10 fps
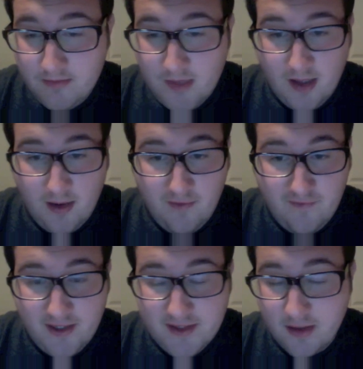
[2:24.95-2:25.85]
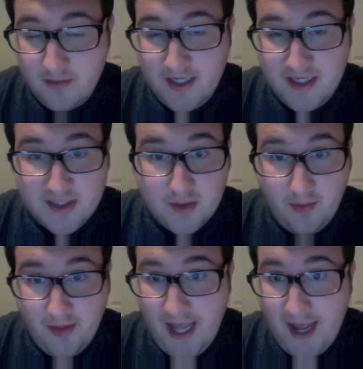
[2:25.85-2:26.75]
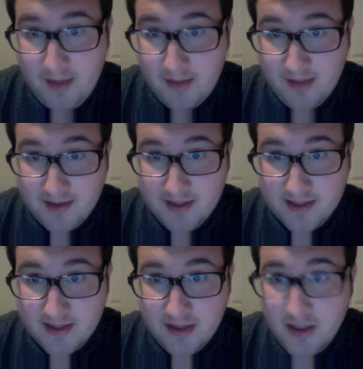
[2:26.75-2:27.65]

uh, fans are going to be extremely happy about this.